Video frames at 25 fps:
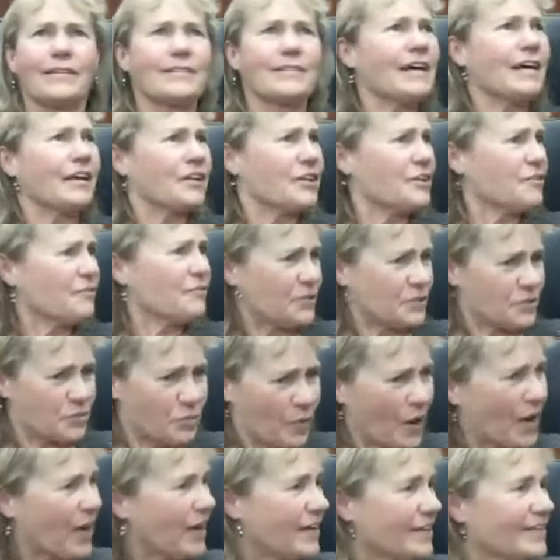if, it's
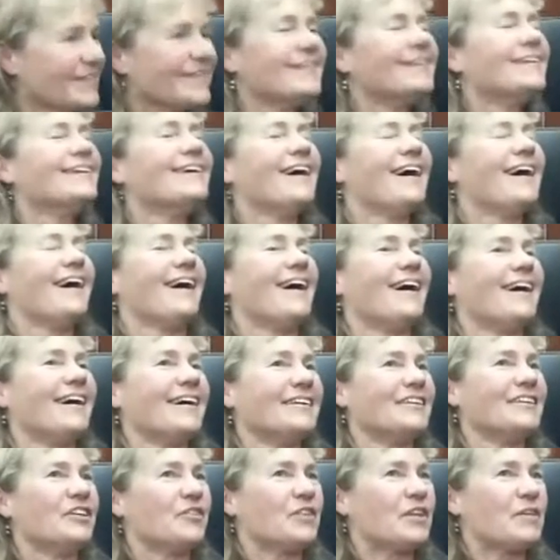when,
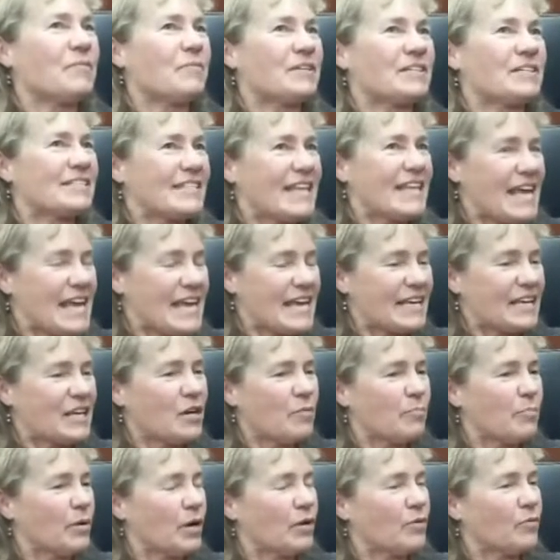you know, they've been saying
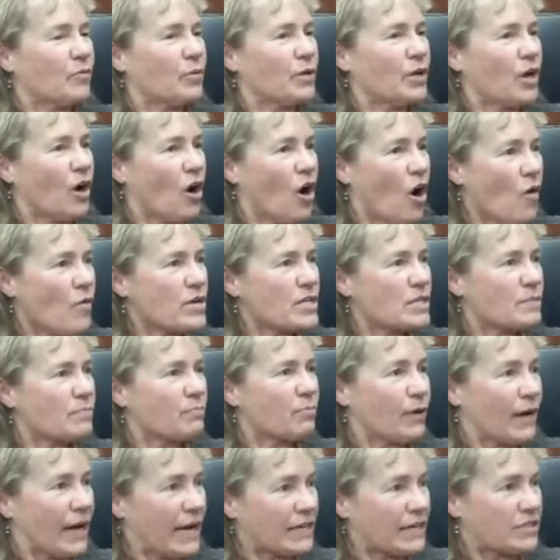it, but we always
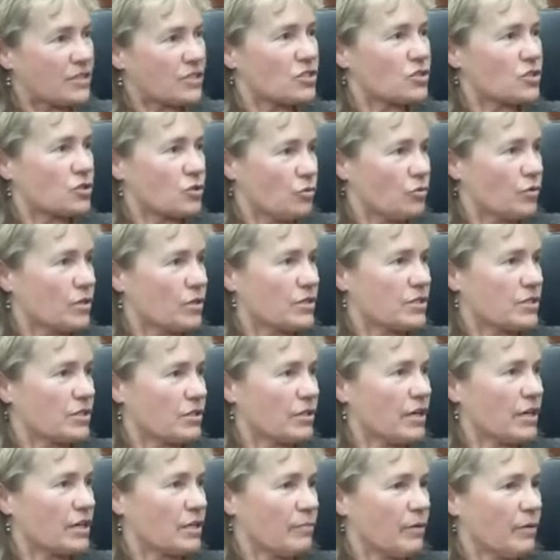practiced towards and
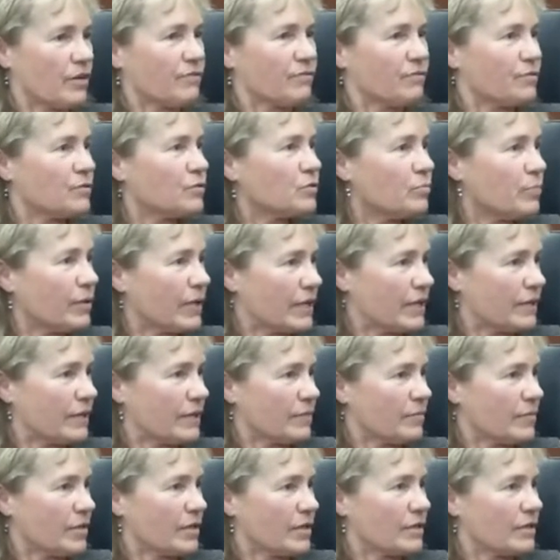talked about a flu
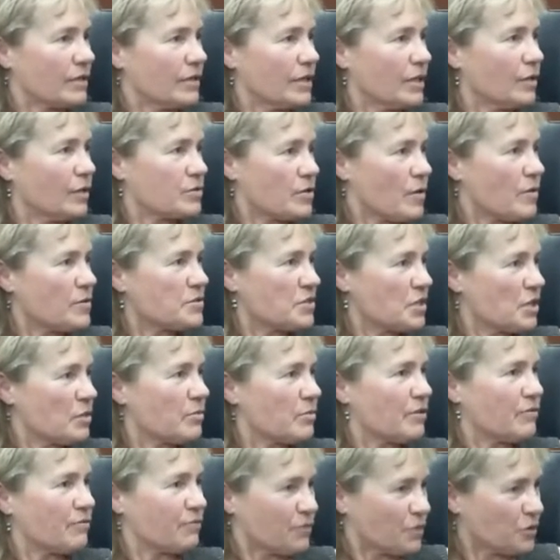pandemic. It was always gonna
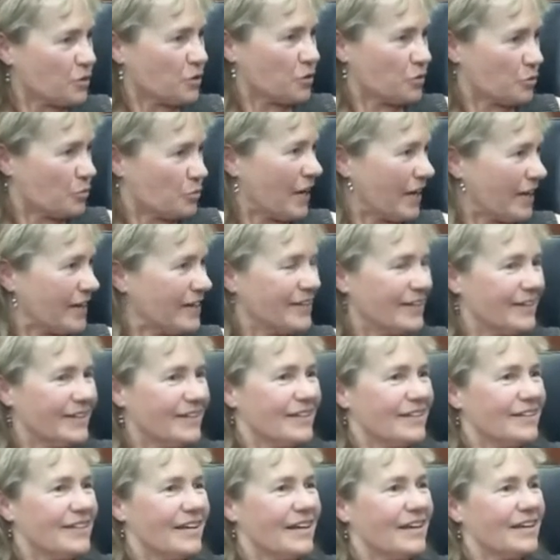be flu, right?
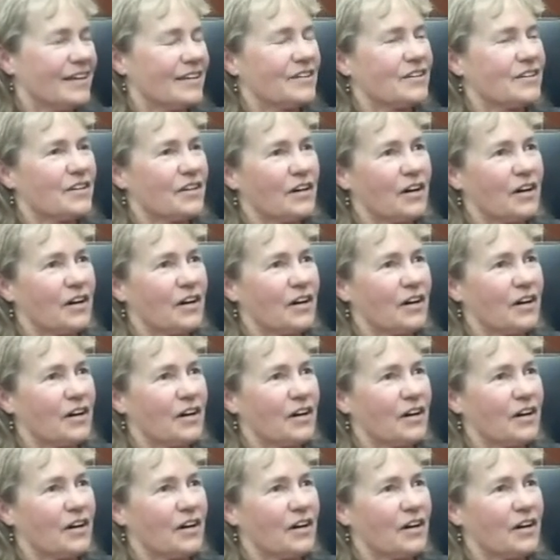And